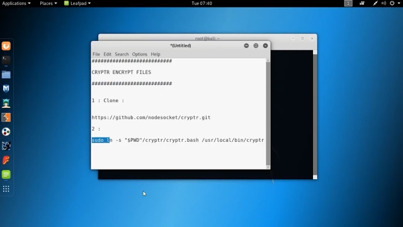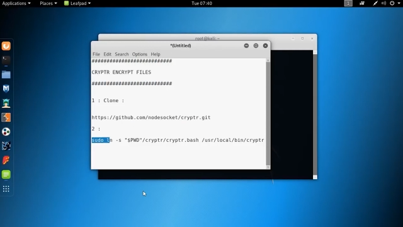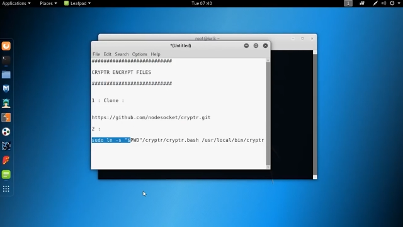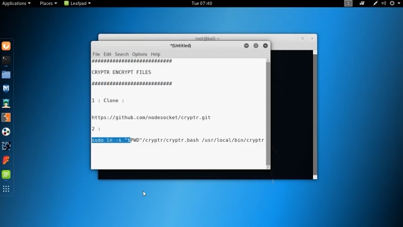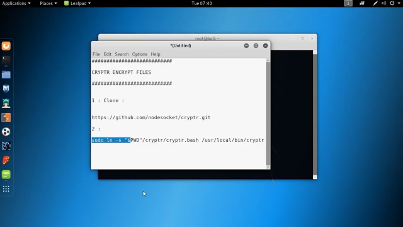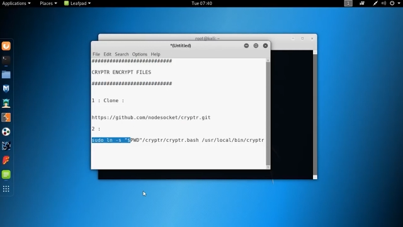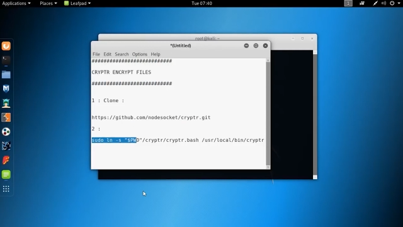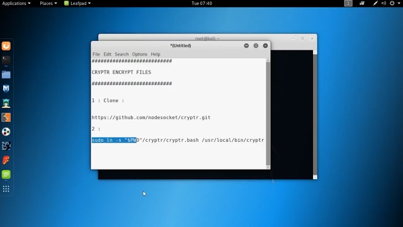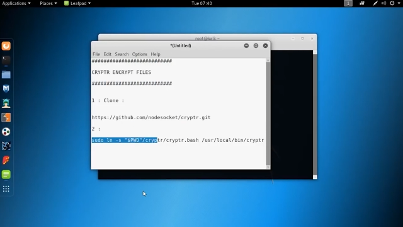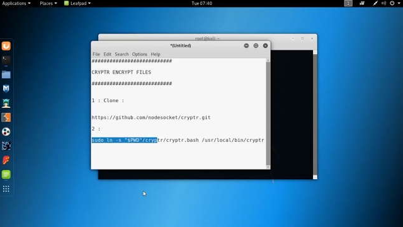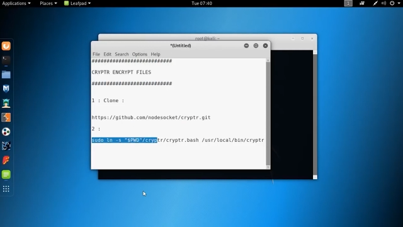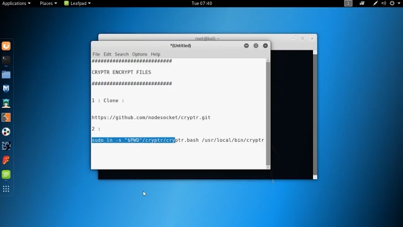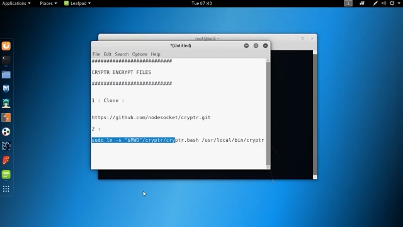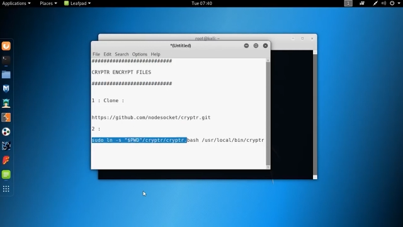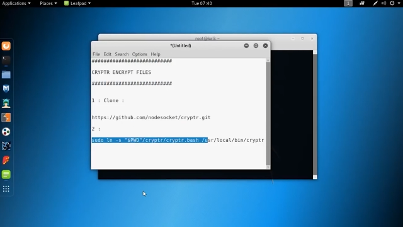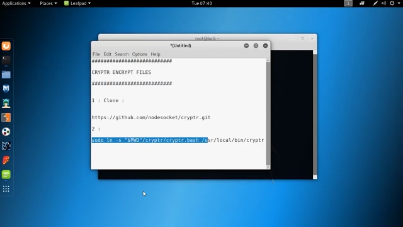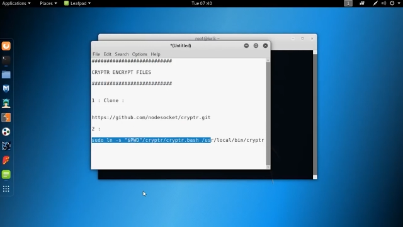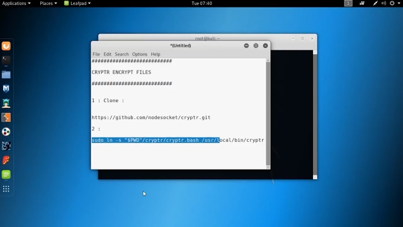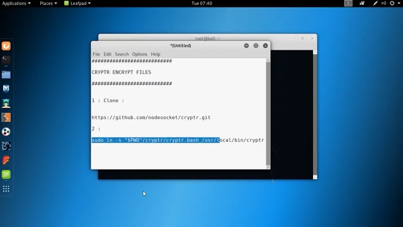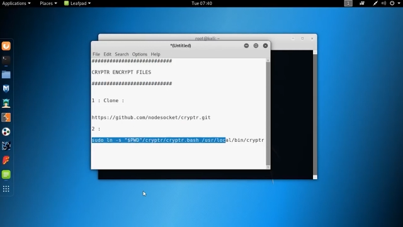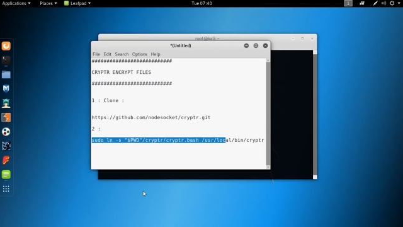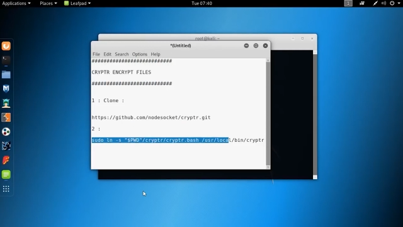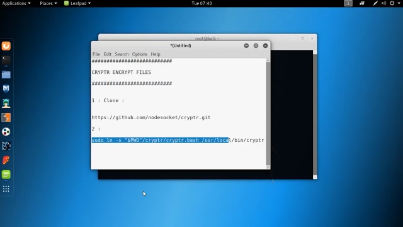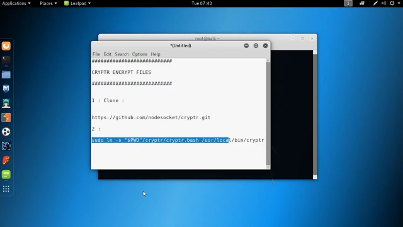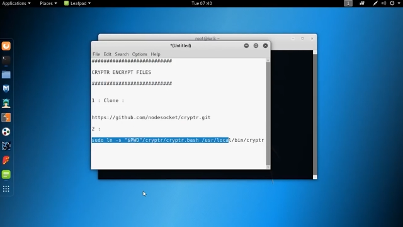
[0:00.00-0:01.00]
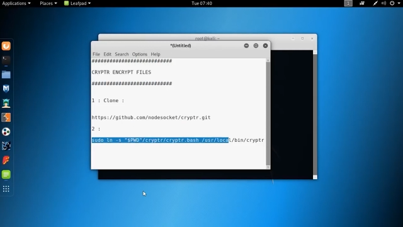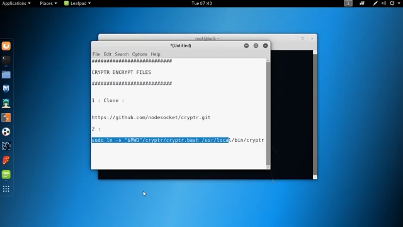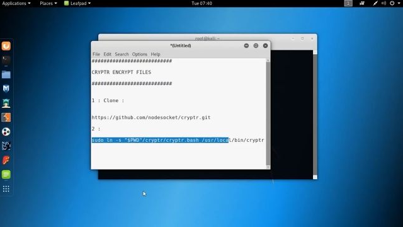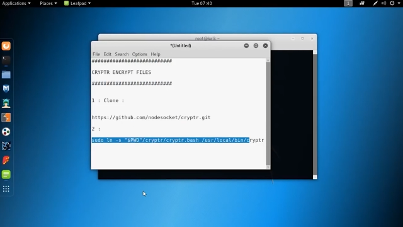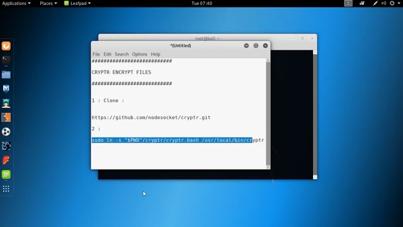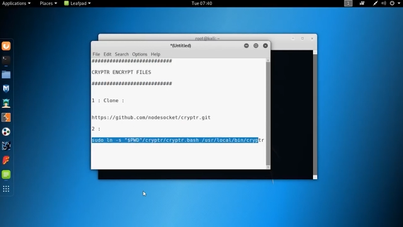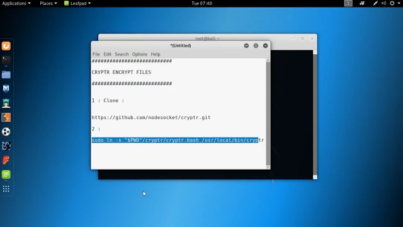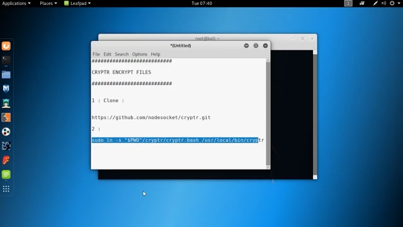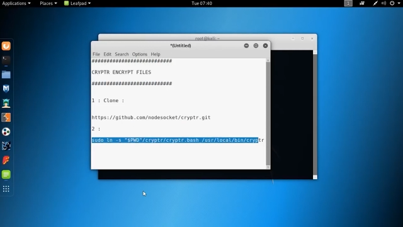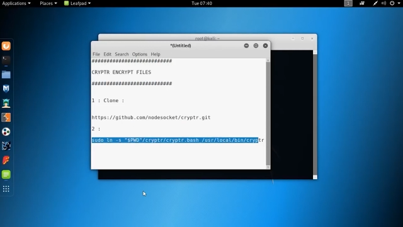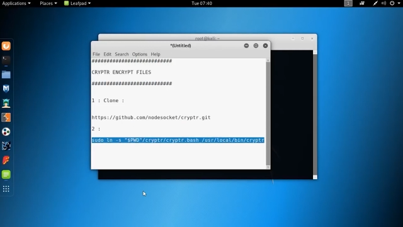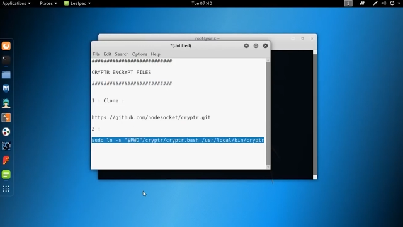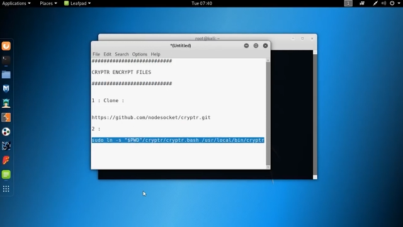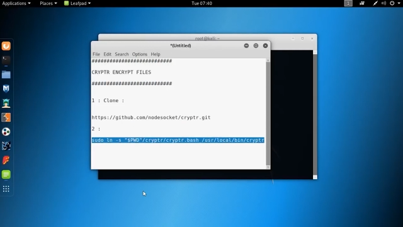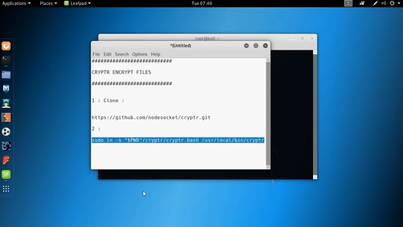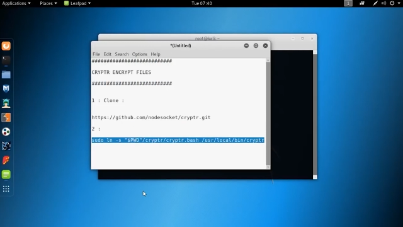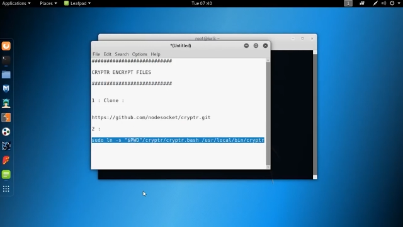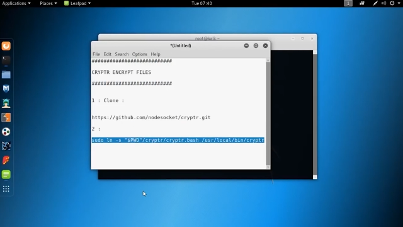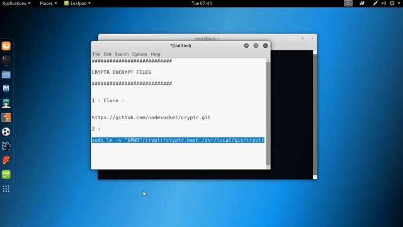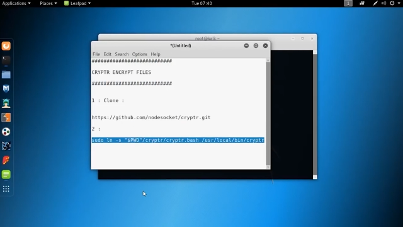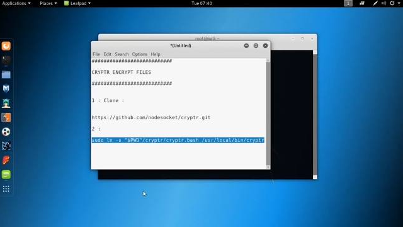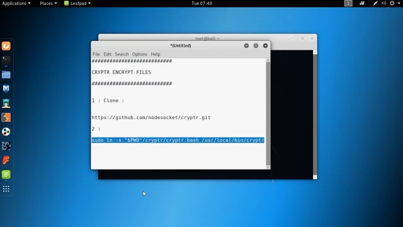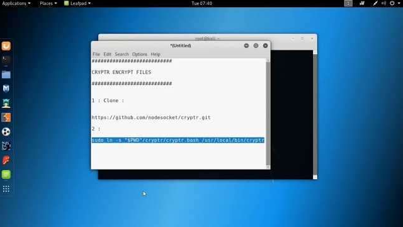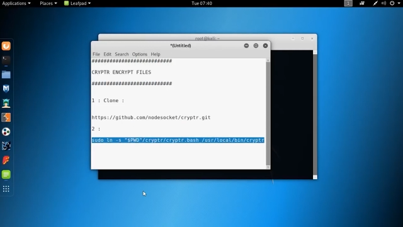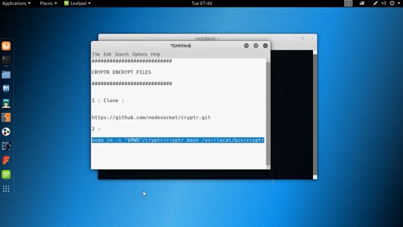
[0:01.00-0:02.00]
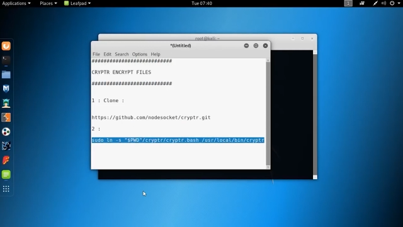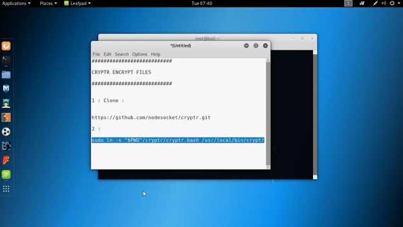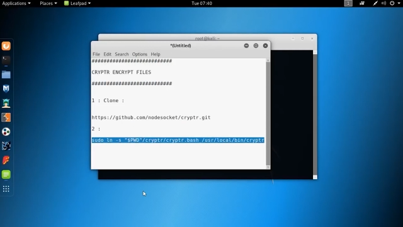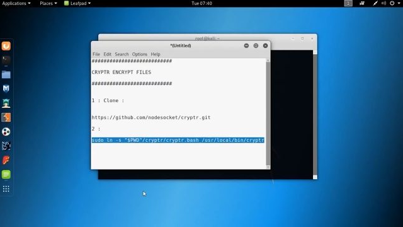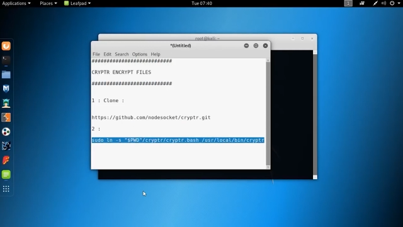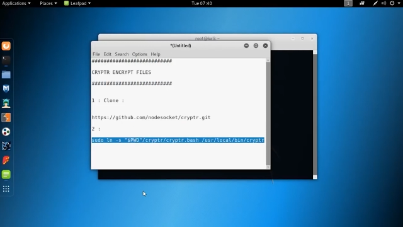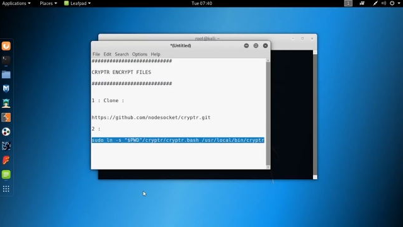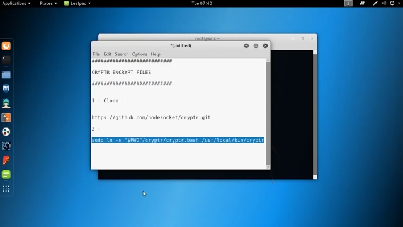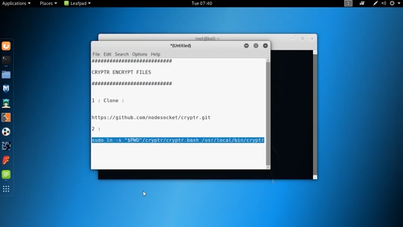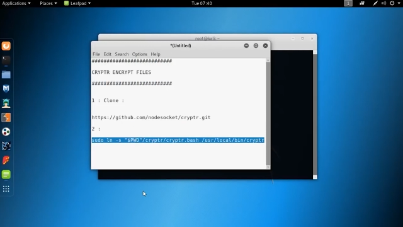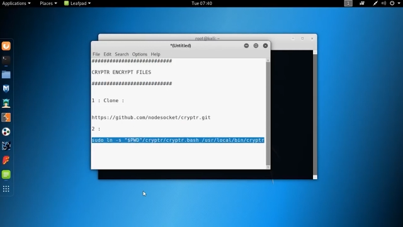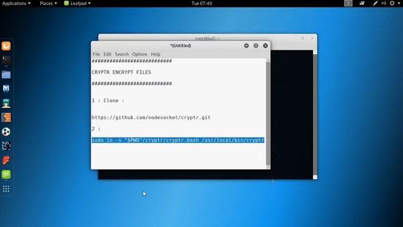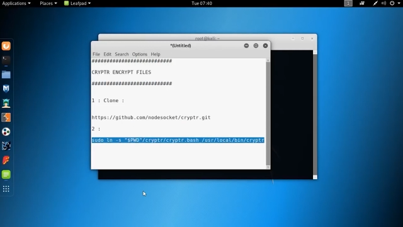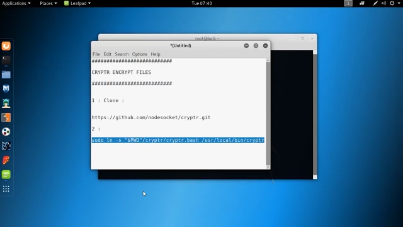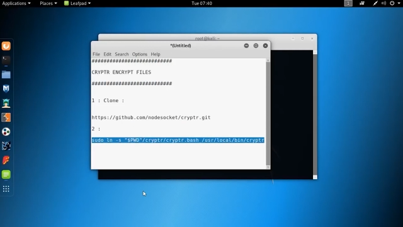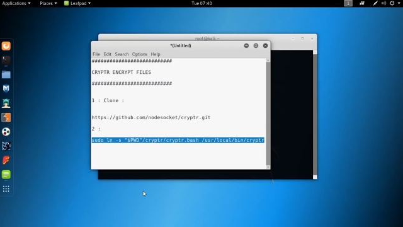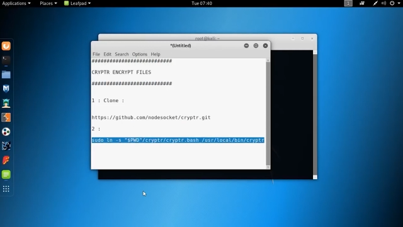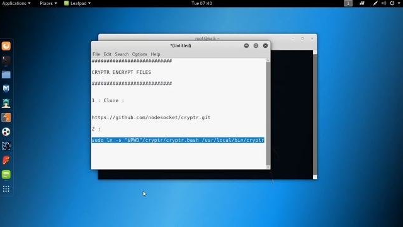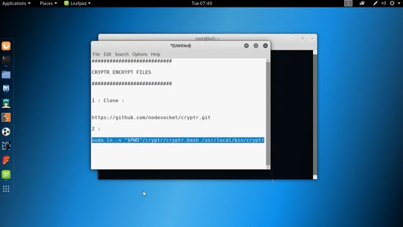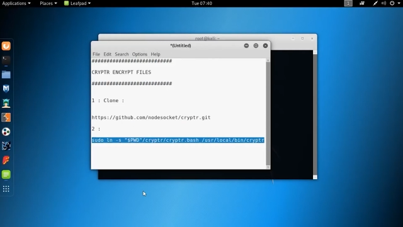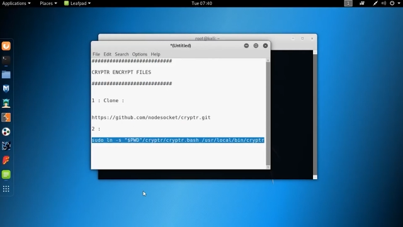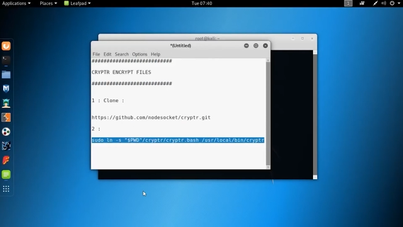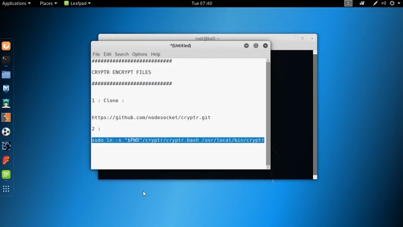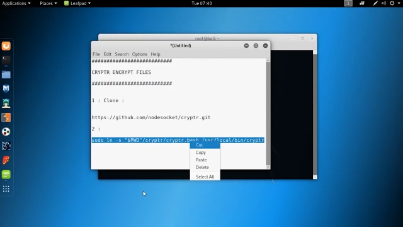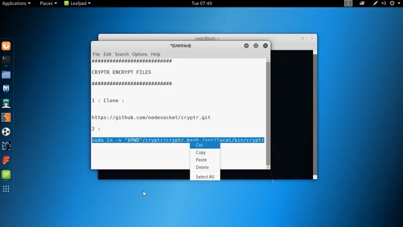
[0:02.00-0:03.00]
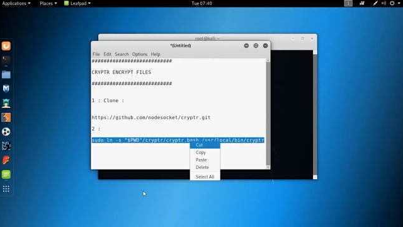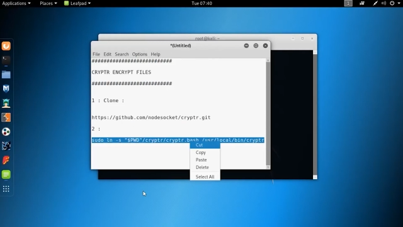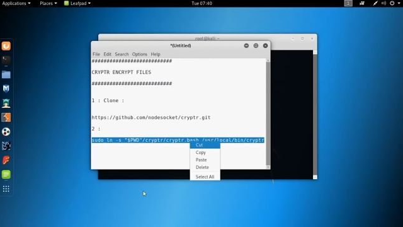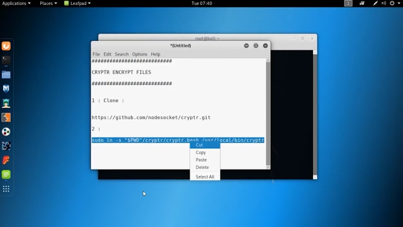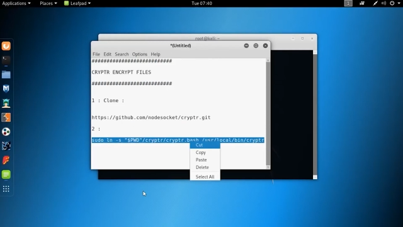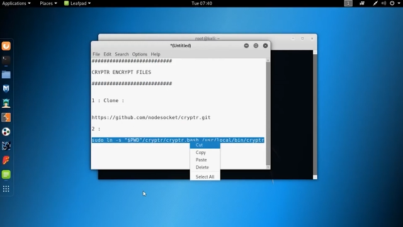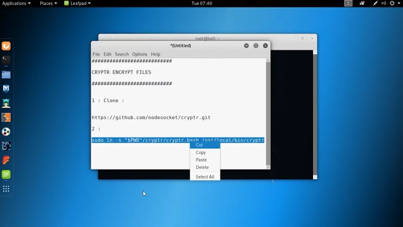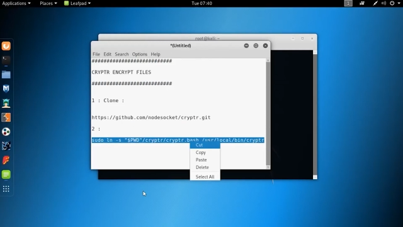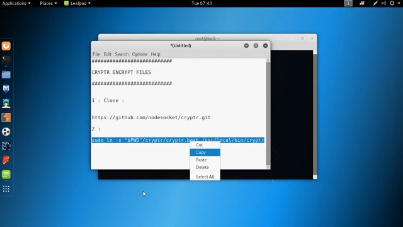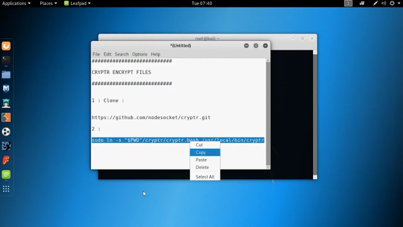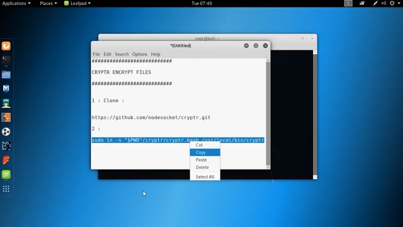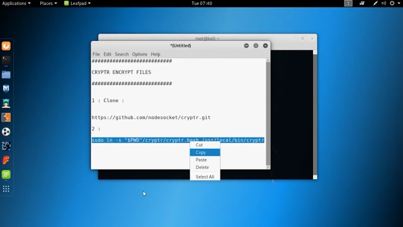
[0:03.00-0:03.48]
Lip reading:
[unreadable: no face in view]